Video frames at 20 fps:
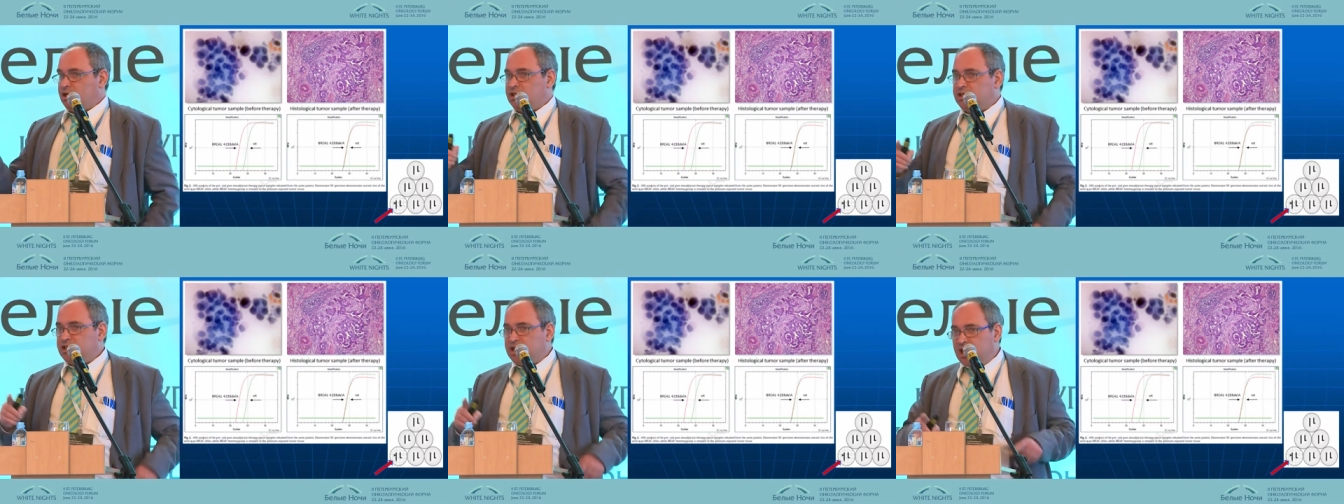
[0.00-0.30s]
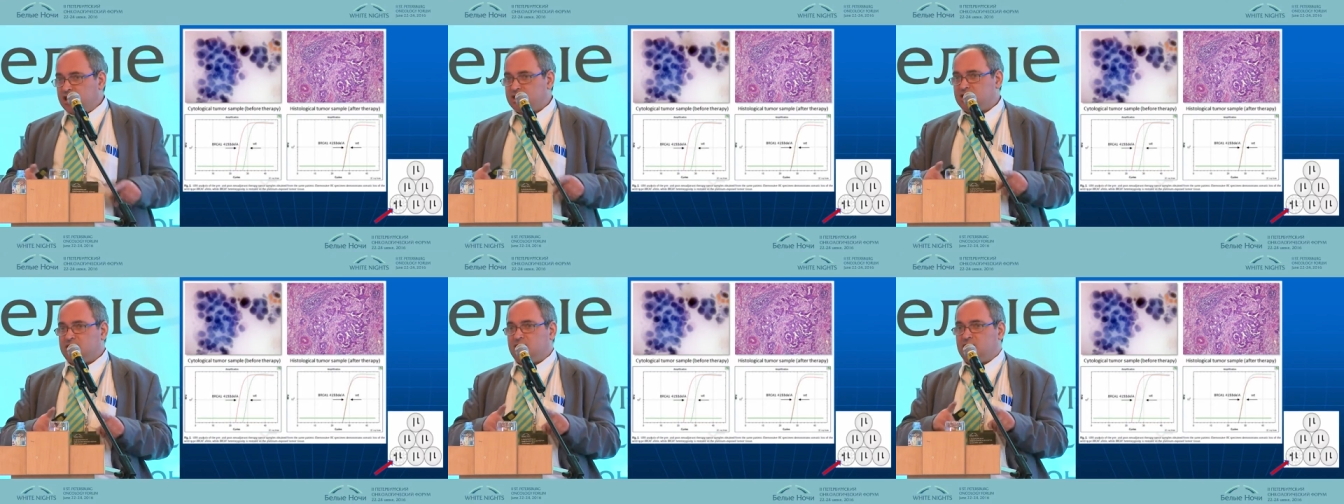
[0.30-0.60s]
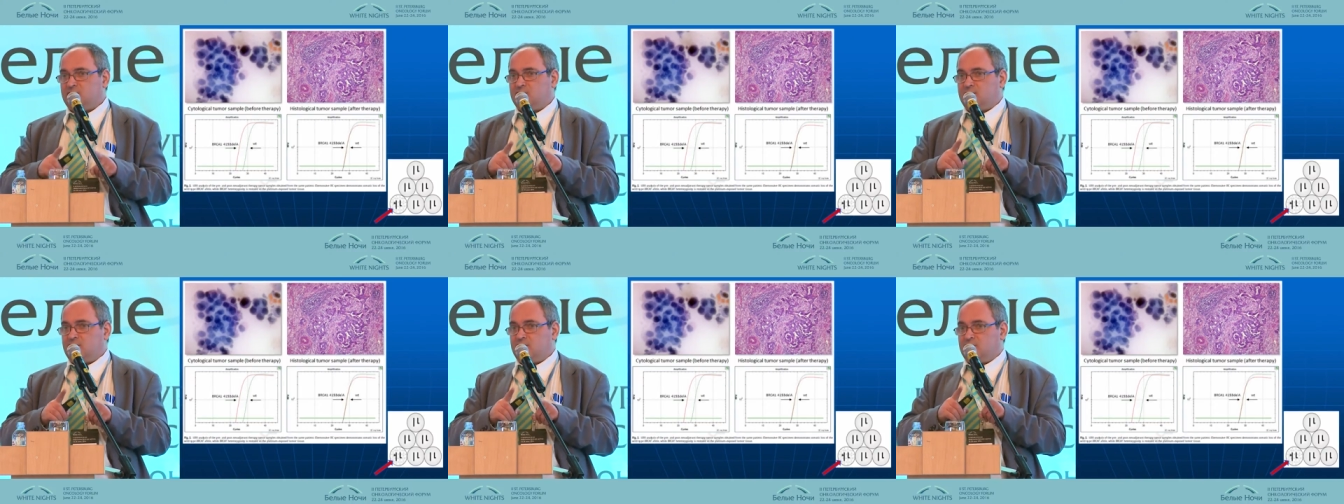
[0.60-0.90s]
just
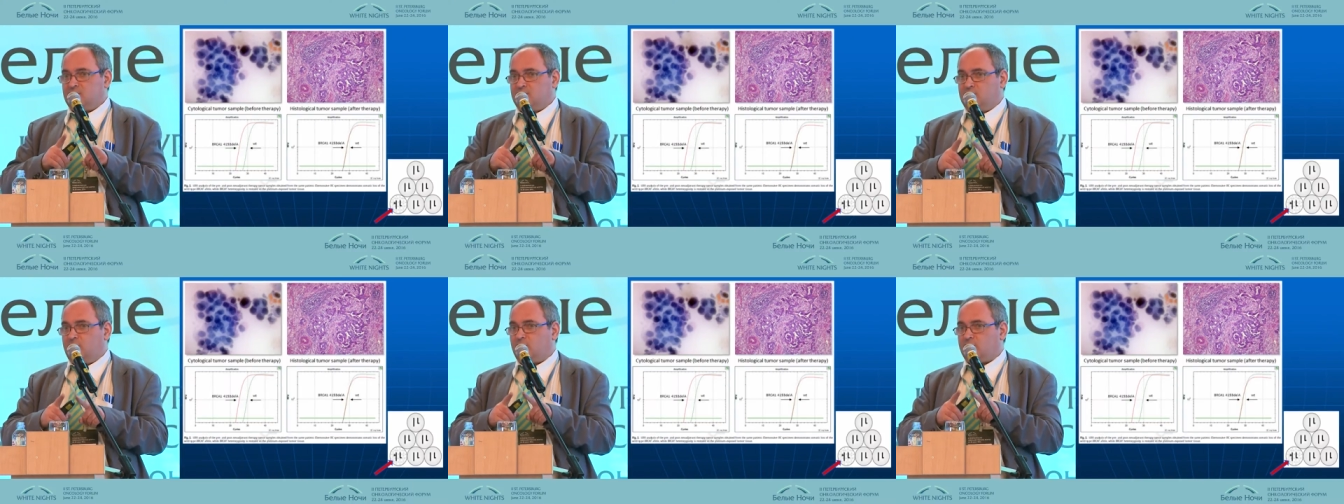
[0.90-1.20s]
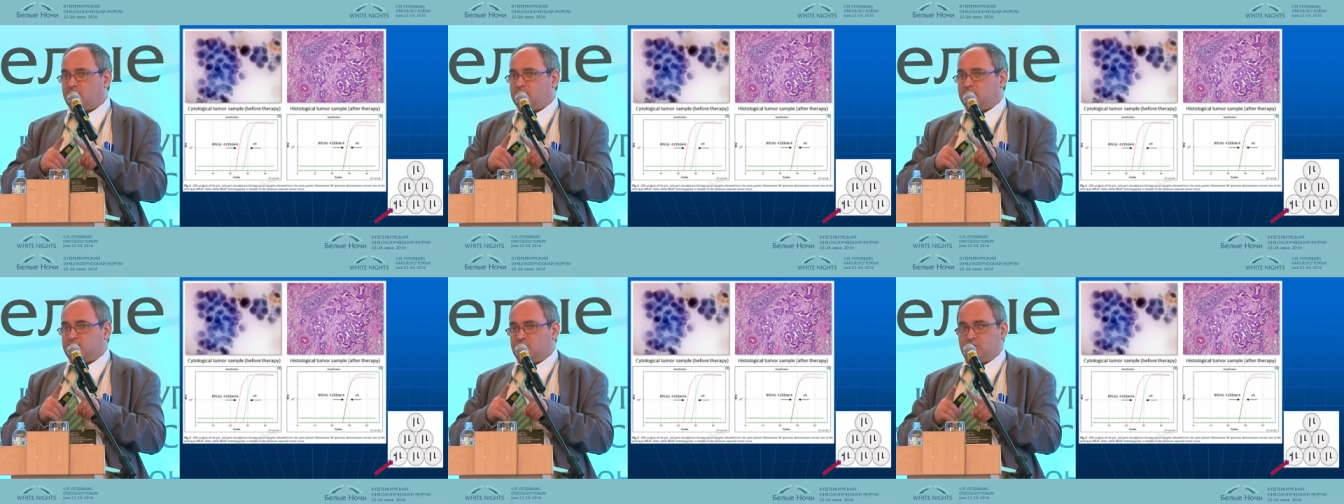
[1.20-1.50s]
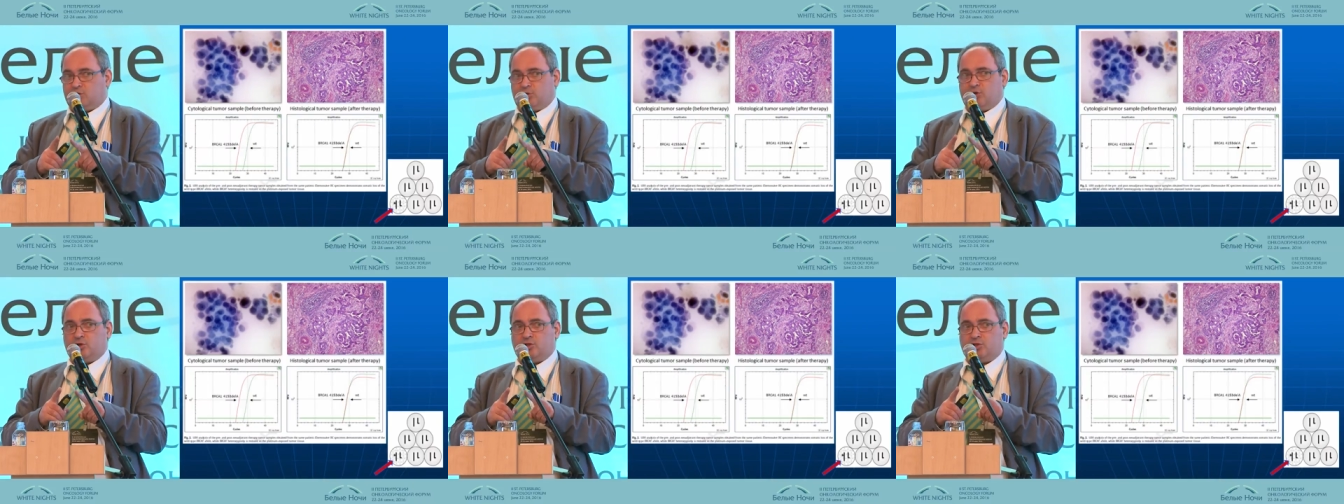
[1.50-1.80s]
during the
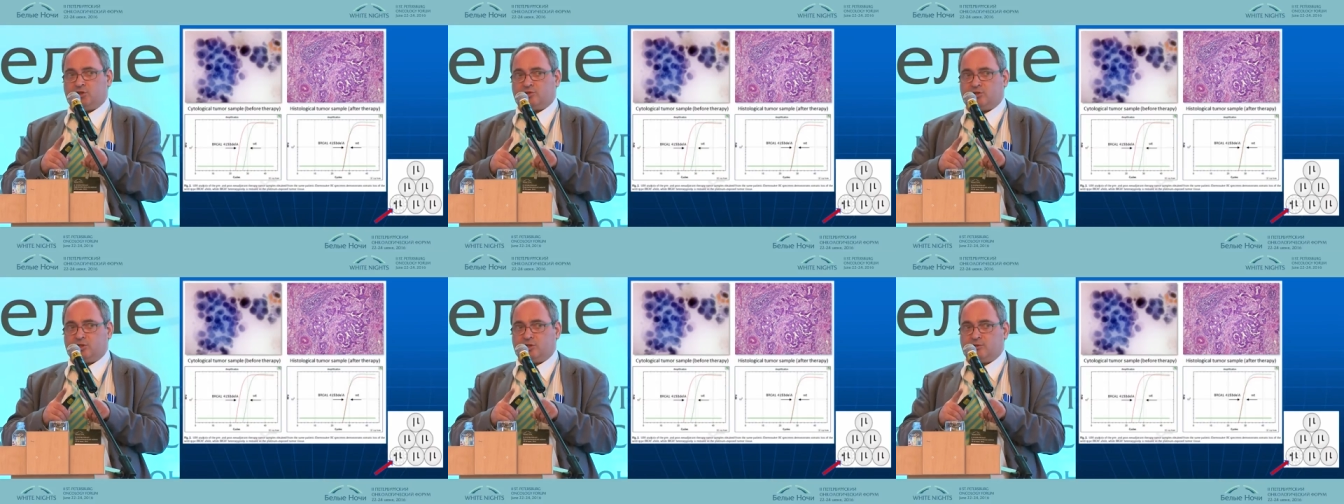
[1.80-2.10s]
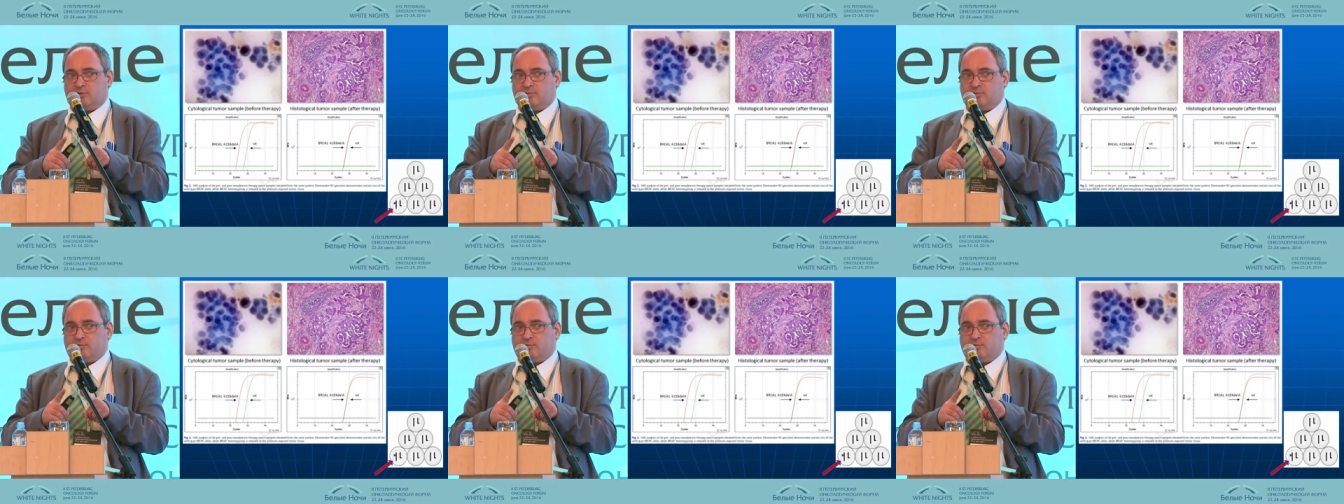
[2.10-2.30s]
surgery.